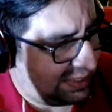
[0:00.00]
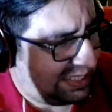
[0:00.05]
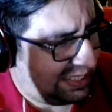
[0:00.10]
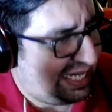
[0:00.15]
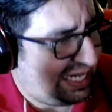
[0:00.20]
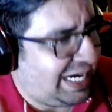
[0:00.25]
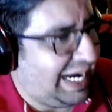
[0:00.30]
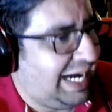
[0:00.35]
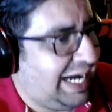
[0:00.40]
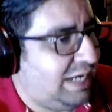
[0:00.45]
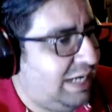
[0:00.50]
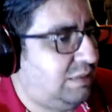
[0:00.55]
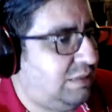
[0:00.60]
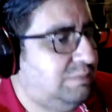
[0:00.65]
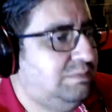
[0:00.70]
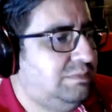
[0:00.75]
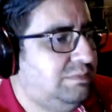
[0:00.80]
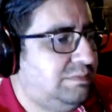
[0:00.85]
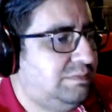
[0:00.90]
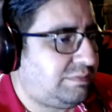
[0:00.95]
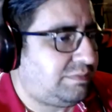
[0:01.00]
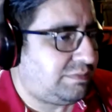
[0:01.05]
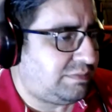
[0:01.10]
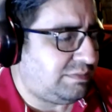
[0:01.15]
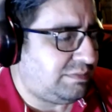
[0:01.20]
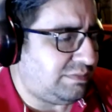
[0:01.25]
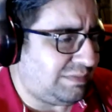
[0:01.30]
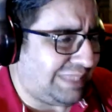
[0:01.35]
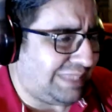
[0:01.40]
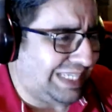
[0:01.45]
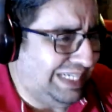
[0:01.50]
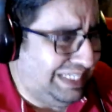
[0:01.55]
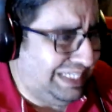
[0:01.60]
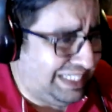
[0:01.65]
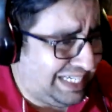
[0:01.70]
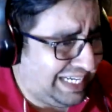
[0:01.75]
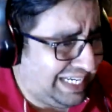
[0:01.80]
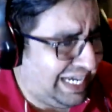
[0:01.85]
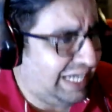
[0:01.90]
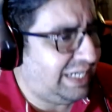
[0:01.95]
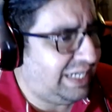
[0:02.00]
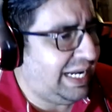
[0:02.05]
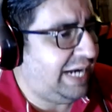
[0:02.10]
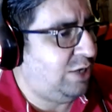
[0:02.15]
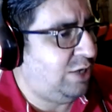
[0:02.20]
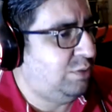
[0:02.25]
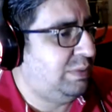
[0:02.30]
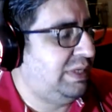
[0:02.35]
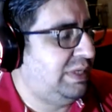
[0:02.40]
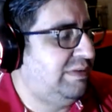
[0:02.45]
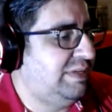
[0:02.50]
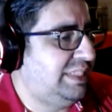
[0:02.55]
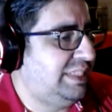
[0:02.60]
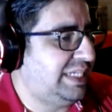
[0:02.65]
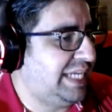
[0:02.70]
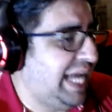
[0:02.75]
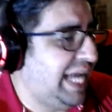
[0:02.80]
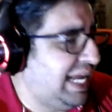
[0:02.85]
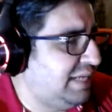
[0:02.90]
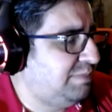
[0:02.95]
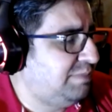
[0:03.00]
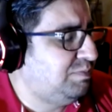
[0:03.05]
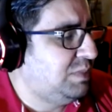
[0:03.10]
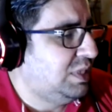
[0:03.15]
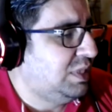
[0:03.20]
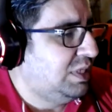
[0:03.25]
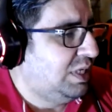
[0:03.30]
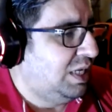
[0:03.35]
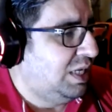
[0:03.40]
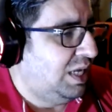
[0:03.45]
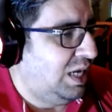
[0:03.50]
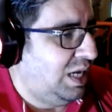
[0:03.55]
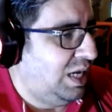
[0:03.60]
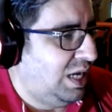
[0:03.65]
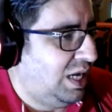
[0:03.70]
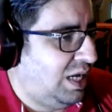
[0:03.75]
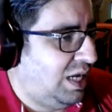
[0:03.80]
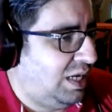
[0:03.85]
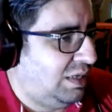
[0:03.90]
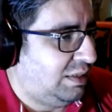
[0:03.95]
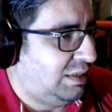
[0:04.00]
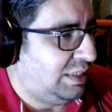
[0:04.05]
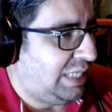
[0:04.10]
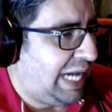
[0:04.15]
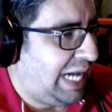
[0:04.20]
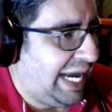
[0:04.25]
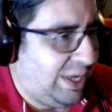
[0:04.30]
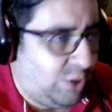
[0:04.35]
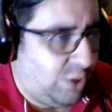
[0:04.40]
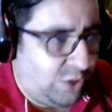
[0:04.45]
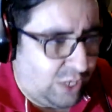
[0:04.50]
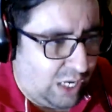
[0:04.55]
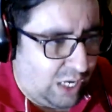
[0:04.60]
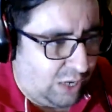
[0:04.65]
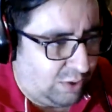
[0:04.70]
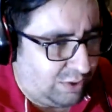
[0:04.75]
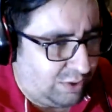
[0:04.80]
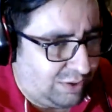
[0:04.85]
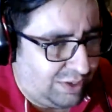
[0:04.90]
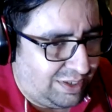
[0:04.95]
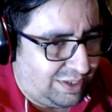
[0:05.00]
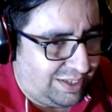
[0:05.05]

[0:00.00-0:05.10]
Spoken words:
Great, great guy to be with again. I don't know how.